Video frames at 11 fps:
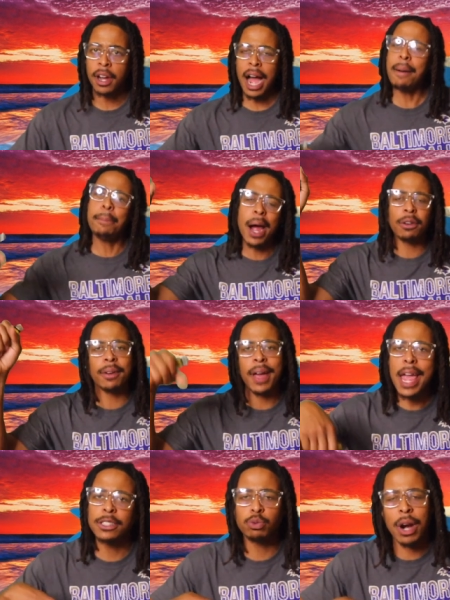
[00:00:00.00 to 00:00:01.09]
I'm Malcolm
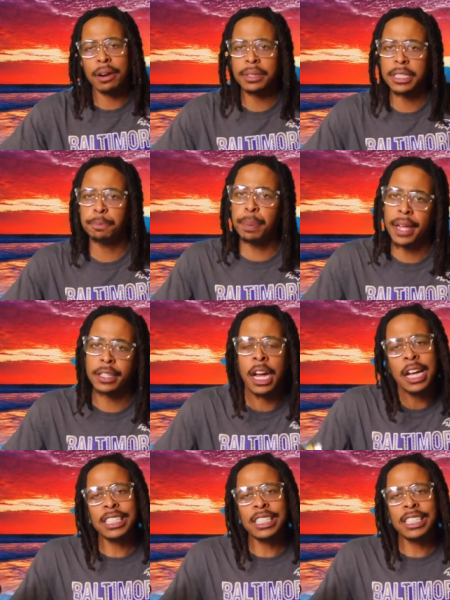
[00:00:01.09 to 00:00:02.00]
X round this bitch.